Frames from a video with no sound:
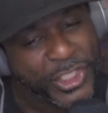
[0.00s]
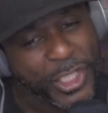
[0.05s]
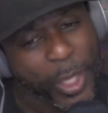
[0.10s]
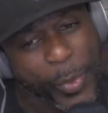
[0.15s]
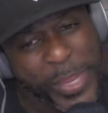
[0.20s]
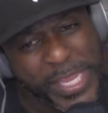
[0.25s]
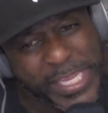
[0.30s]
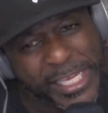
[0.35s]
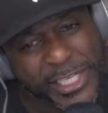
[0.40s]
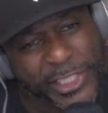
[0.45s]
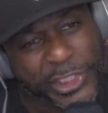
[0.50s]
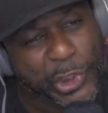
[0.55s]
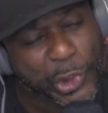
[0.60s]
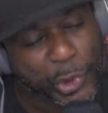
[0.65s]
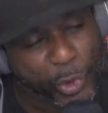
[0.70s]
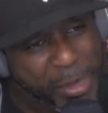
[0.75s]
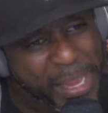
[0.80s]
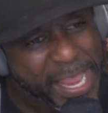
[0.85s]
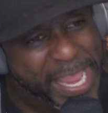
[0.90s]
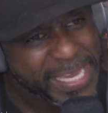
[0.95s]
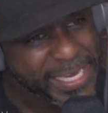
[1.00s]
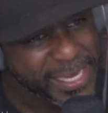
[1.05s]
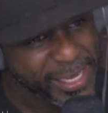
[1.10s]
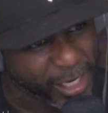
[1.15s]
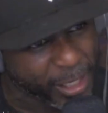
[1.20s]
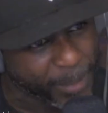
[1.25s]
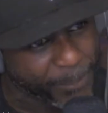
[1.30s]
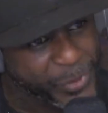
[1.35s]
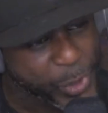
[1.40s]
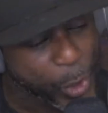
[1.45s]
so we can trade
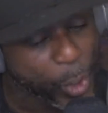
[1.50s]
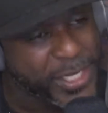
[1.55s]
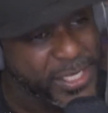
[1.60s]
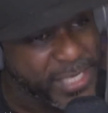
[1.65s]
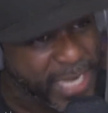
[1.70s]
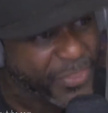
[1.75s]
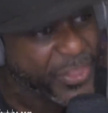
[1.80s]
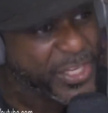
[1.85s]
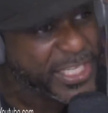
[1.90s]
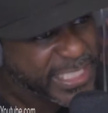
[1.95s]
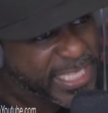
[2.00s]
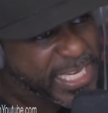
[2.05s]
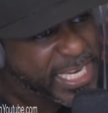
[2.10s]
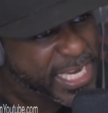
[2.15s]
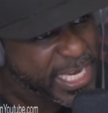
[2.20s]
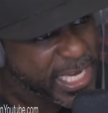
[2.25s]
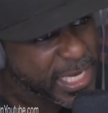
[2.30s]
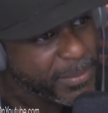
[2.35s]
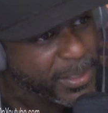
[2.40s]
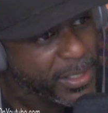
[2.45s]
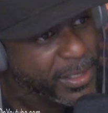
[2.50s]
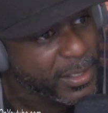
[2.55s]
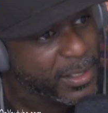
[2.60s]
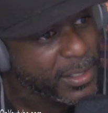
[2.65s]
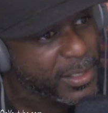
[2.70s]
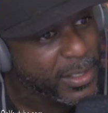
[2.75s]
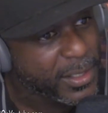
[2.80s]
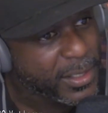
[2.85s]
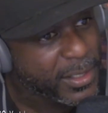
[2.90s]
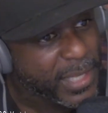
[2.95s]
him to another team
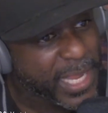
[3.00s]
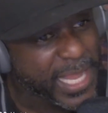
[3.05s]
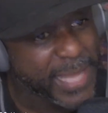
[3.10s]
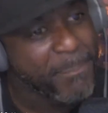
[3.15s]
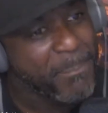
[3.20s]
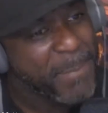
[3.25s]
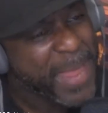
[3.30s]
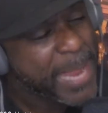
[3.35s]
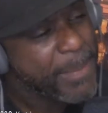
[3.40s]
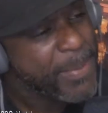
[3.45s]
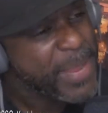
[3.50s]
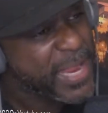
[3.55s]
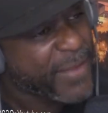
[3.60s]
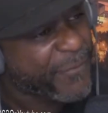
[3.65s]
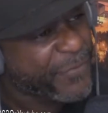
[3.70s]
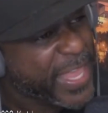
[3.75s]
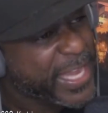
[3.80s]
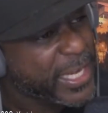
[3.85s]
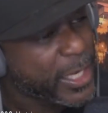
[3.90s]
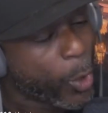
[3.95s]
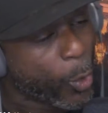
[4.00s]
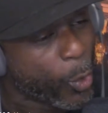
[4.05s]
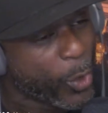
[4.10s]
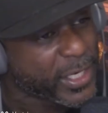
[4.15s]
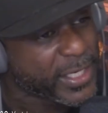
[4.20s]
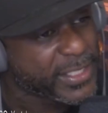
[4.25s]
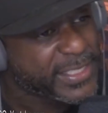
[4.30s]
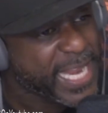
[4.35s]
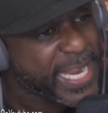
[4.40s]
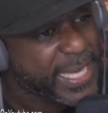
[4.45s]
And maybe if they don't
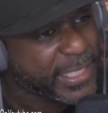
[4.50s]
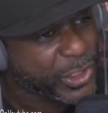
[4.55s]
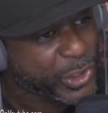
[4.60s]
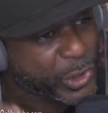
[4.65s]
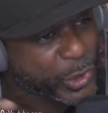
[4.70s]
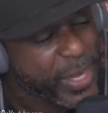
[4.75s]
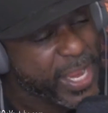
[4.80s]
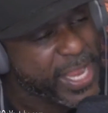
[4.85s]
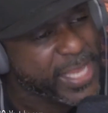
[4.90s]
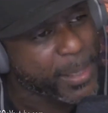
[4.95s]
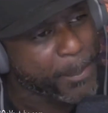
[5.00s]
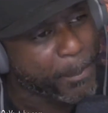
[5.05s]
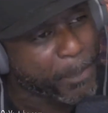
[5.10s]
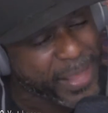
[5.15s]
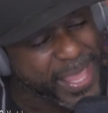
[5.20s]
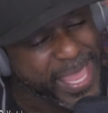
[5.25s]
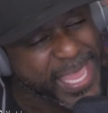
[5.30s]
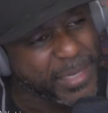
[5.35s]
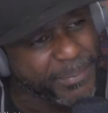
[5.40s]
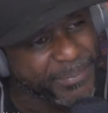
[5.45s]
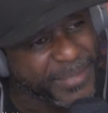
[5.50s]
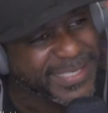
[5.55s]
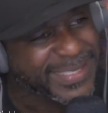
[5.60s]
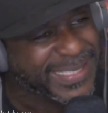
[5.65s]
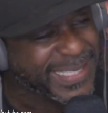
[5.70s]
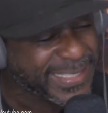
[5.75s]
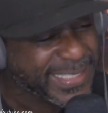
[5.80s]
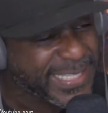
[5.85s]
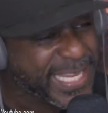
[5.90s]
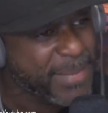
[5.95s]
want to take the trade and pay him
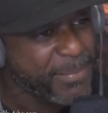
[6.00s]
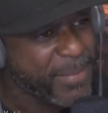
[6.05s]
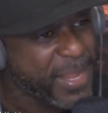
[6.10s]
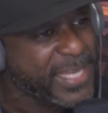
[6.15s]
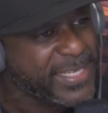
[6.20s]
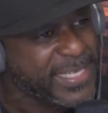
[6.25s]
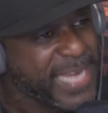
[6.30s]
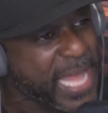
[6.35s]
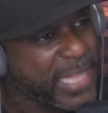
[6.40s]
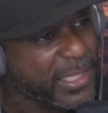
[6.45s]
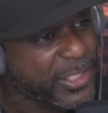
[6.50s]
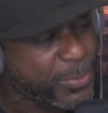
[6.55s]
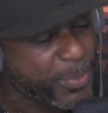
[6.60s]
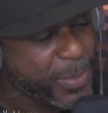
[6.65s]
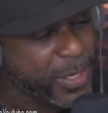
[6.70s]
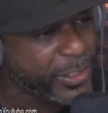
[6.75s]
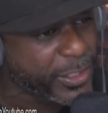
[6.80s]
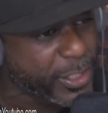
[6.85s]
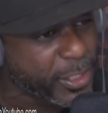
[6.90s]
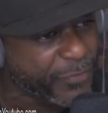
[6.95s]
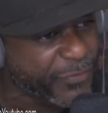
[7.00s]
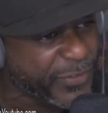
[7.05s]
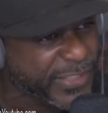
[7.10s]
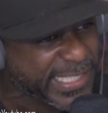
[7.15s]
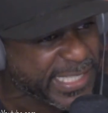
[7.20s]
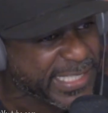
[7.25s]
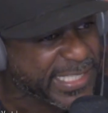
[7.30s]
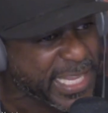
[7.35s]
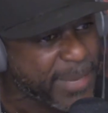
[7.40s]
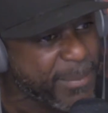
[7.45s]
this $16 million, be on the hook for
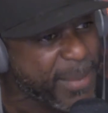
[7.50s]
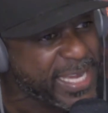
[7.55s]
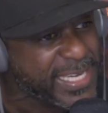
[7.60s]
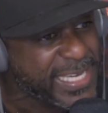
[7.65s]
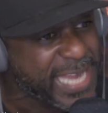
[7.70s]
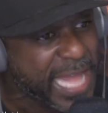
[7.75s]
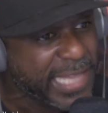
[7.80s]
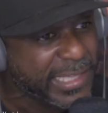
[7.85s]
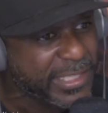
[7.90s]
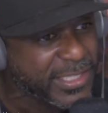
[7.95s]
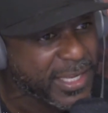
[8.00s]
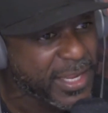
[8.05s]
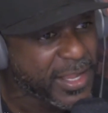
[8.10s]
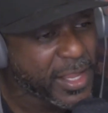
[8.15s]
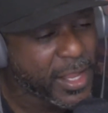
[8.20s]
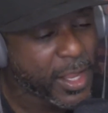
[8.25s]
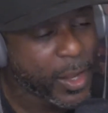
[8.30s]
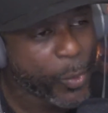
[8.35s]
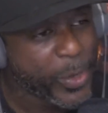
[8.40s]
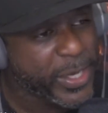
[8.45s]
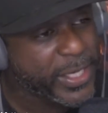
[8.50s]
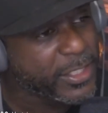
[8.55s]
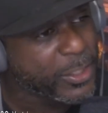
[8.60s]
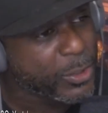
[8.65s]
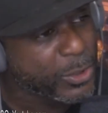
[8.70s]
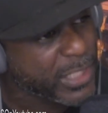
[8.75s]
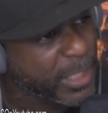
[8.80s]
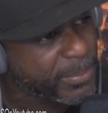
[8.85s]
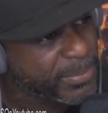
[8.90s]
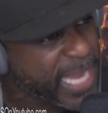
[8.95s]
$16 million, we can
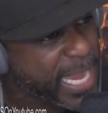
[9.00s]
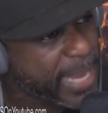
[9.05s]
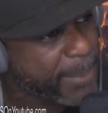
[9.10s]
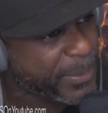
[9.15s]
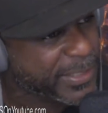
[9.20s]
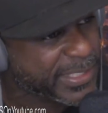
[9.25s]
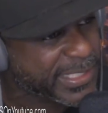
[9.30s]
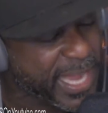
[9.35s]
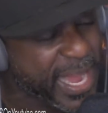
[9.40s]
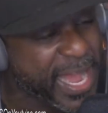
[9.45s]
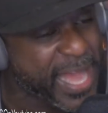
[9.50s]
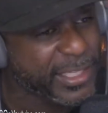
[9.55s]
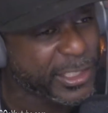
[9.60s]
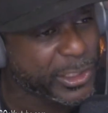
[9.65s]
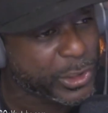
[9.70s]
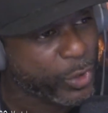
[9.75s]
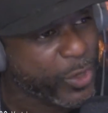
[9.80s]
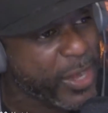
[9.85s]
do some type of sign and